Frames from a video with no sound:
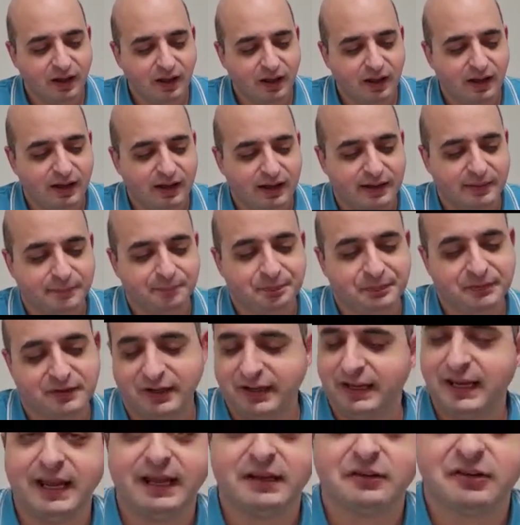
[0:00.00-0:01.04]

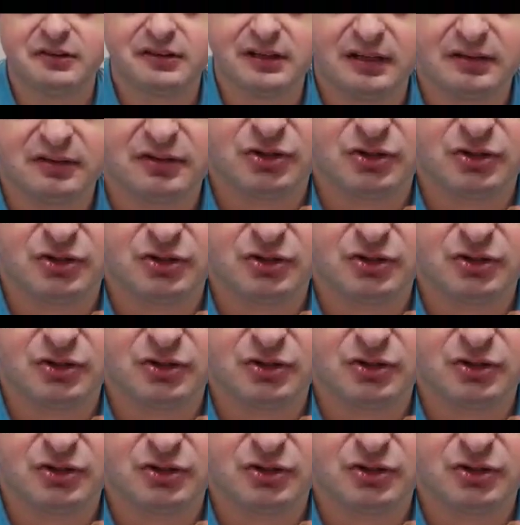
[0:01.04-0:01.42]
Again, just a